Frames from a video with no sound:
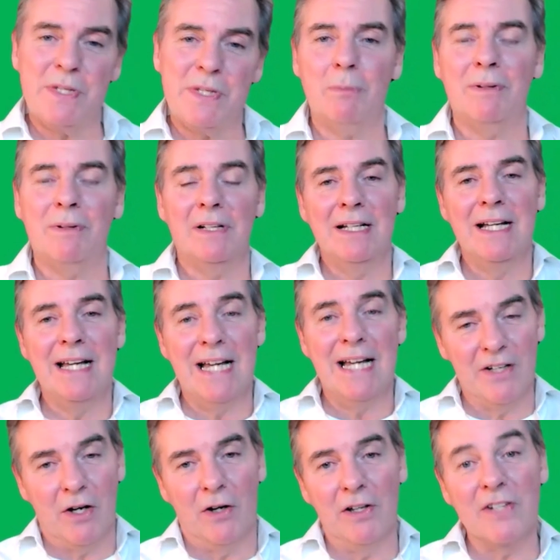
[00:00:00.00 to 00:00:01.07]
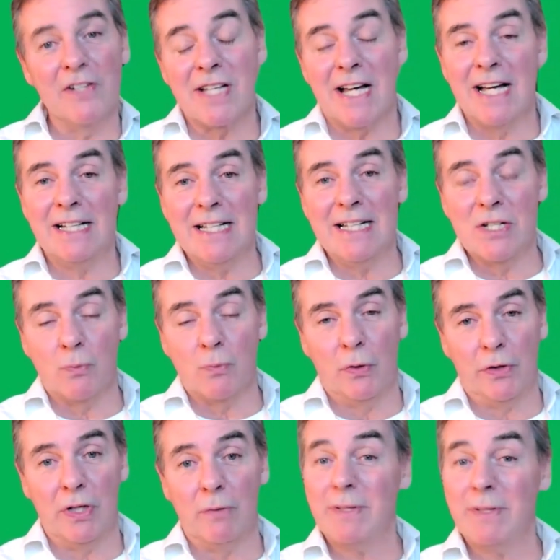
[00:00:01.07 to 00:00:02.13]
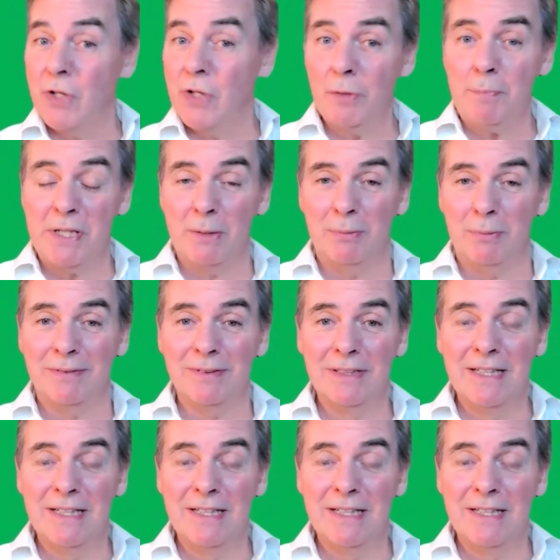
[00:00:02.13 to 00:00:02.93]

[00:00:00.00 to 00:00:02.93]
people, and the other side is working with young people.